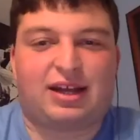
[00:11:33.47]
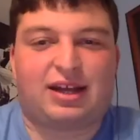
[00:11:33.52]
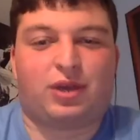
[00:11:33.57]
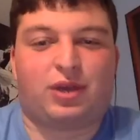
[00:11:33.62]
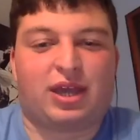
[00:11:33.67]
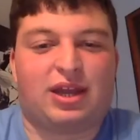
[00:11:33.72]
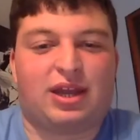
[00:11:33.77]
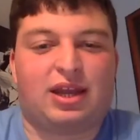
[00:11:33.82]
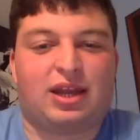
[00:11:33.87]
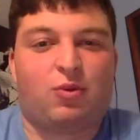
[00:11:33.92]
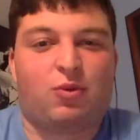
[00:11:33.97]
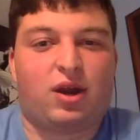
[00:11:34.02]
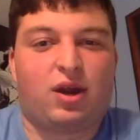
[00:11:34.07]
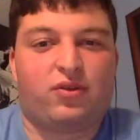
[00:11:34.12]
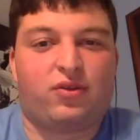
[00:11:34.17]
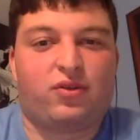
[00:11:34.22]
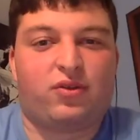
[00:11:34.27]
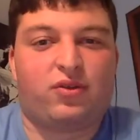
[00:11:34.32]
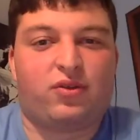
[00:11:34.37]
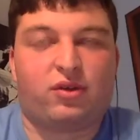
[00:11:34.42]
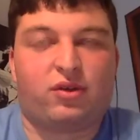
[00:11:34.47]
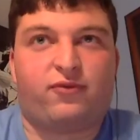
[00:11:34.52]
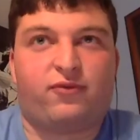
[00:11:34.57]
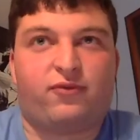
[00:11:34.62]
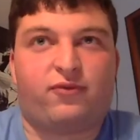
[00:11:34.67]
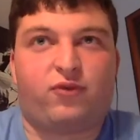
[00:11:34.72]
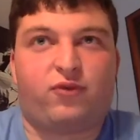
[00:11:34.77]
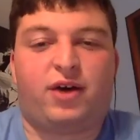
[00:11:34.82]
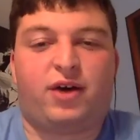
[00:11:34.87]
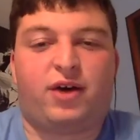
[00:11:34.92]
going anywhere. The
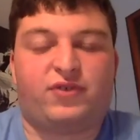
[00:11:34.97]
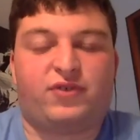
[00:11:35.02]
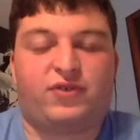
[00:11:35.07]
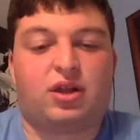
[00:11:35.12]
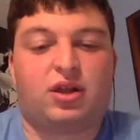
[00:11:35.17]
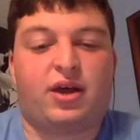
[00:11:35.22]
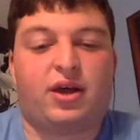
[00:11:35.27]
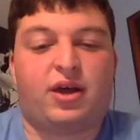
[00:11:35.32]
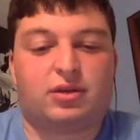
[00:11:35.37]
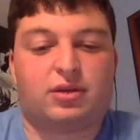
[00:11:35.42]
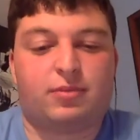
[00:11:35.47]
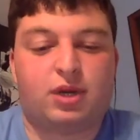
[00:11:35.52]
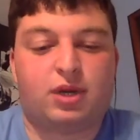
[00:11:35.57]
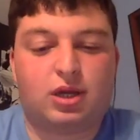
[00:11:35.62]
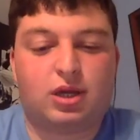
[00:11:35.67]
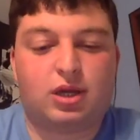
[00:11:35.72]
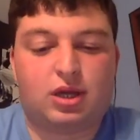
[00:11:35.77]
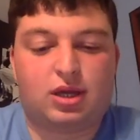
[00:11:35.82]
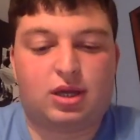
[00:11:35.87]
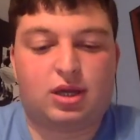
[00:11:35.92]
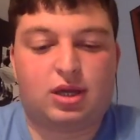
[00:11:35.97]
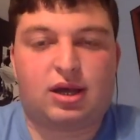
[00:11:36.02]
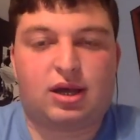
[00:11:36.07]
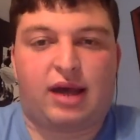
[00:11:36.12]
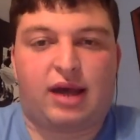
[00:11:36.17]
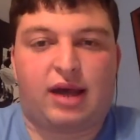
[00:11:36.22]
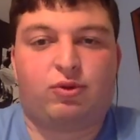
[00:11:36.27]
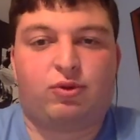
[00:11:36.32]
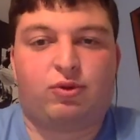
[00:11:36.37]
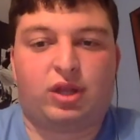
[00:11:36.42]
front office loves him.
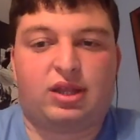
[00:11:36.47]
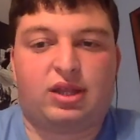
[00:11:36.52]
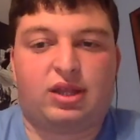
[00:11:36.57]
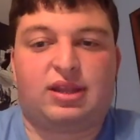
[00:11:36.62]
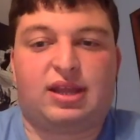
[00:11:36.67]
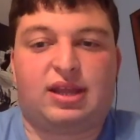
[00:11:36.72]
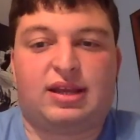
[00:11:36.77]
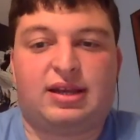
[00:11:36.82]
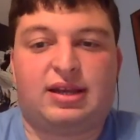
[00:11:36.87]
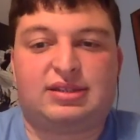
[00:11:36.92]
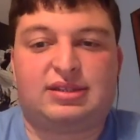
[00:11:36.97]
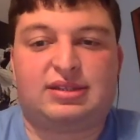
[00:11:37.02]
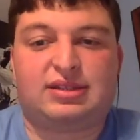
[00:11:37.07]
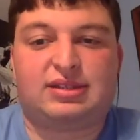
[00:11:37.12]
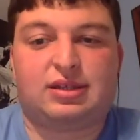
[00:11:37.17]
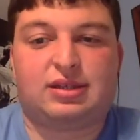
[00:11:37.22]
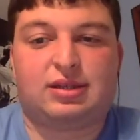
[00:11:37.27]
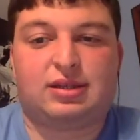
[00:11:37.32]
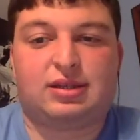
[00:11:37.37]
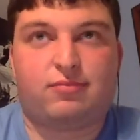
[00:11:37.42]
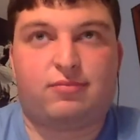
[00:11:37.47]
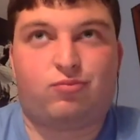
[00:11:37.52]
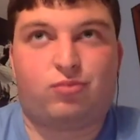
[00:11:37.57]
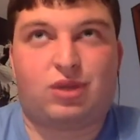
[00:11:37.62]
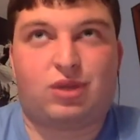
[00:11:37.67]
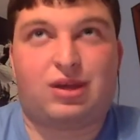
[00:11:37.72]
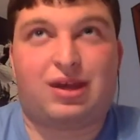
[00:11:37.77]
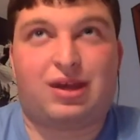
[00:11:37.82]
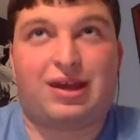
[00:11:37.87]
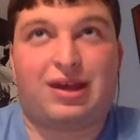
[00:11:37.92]
They need to,
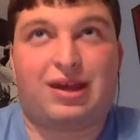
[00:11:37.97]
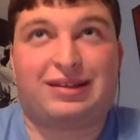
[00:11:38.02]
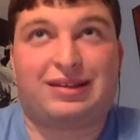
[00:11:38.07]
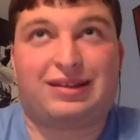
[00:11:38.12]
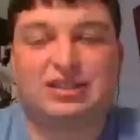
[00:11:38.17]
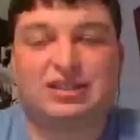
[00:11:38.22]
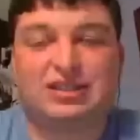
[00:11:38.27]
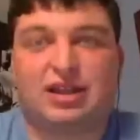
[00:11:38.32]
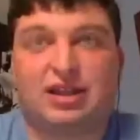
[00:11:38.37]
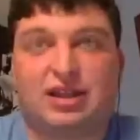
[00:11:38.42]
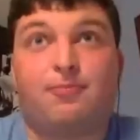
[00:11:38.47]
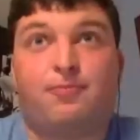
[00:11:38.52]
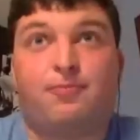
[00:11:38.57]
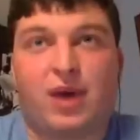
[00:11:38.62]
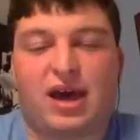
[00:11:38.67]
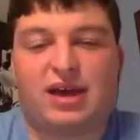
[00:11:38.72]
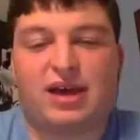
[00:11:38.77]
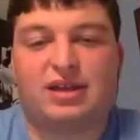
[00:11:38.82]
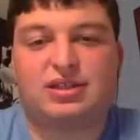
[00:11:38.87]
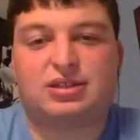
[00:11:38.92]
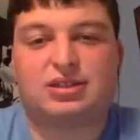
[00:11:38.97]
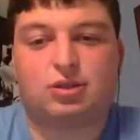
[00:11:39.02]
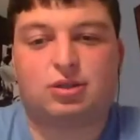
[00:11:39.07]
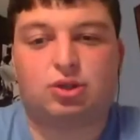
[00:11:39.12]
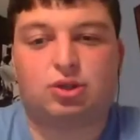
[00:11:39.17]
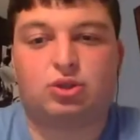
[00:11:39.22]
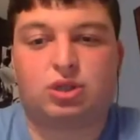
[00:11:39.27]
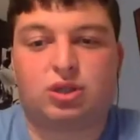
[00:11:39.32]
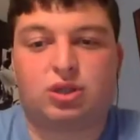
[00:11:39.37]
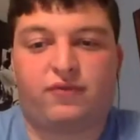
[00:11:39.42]
at least, at the best,
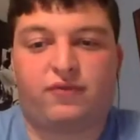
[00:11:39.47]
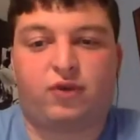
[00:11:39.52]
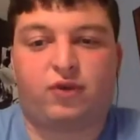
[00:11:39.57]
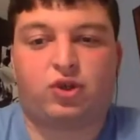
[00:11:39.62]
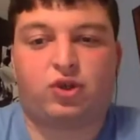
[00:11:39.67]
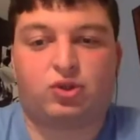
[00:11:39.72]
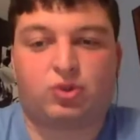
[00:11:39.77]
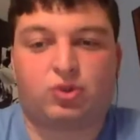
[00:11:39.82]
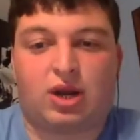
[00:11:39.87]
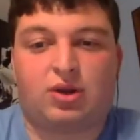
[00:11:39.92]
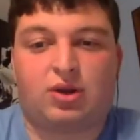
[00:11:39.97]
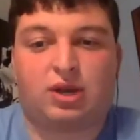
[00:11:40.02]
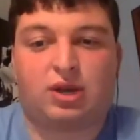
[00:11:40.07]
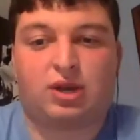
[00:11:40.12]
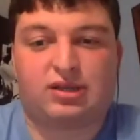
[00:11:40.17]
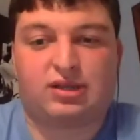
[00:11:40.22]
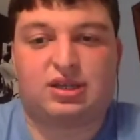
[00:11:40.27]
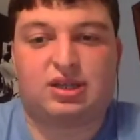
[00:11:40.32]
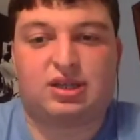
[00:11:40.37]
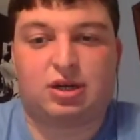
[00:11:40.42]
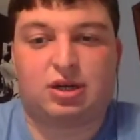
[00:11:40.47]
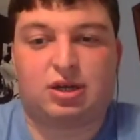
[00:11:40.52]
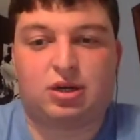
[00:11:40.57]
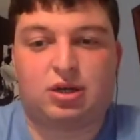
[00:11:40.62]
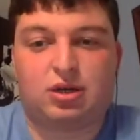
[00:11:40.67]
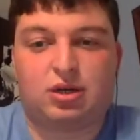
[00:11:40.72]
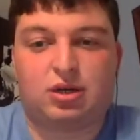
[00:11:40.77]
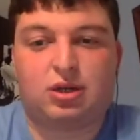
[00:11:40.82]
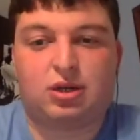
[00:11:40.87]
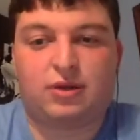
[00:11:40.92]
lose in the first round next
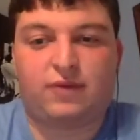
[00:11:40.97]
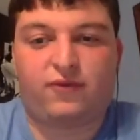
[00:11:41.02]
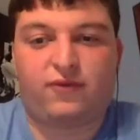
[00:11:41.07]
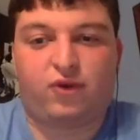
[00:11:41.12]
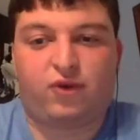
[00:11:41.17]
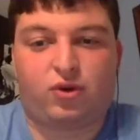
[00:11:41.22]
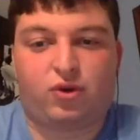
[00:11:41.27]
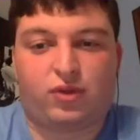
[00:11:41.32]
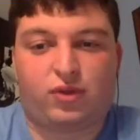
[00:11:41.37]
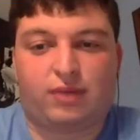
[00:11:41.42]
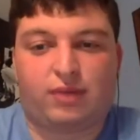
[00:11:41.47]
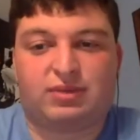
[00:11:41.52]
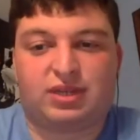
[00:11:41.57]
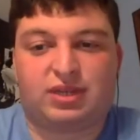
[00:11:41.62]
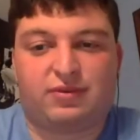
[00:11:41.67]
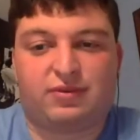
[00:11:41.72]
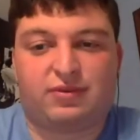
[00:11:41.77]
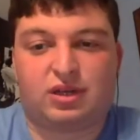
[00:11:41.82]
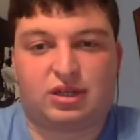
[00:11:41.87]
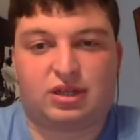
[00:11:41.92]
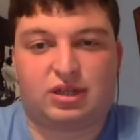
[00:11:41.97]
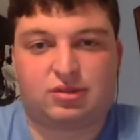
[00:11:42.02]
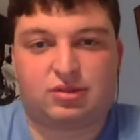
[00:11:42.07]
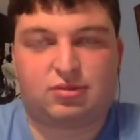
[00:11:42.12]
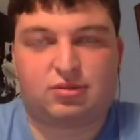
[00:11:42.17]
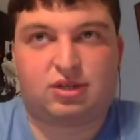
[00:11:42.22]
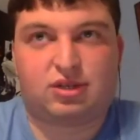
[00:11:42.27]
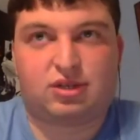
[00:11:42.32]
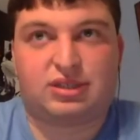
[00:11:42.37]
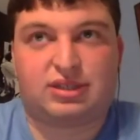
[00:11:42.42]
year for them to even
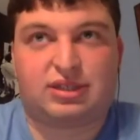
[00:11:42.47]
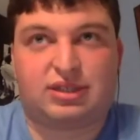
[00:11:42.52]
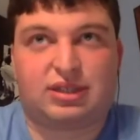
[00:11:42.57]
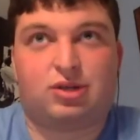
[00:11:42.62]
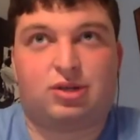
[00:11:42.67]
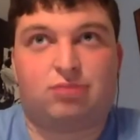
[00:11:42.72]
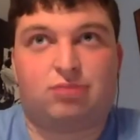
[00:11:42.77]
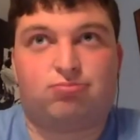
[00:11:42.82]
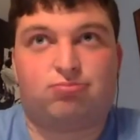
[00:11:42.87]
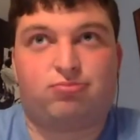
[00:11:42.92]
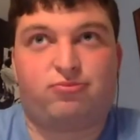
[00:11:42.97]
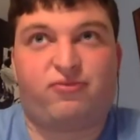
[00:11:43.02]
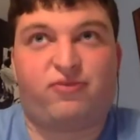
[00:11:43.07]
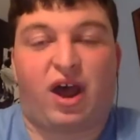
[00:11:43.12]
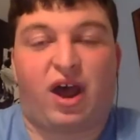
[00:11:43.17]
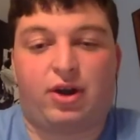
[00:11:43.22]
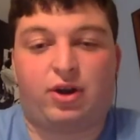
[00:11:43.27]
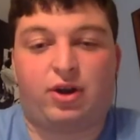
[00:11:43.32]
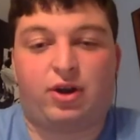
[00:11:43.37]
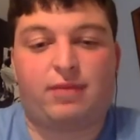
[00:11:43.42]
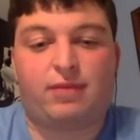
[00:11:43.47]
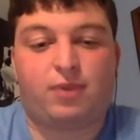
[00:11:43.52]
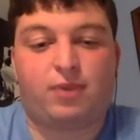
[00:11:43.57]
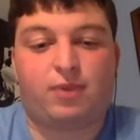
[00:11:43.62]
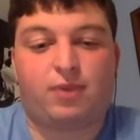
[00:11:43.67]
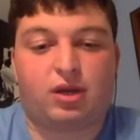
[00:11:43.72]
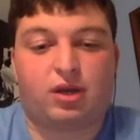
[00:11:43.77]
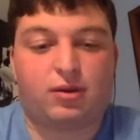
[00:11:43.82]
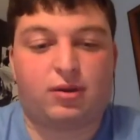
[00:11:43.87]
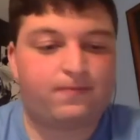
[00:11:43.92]
consider firing him,
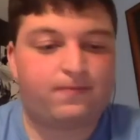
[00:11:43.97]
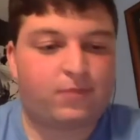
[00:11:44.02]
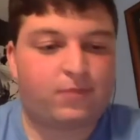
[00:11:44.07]
but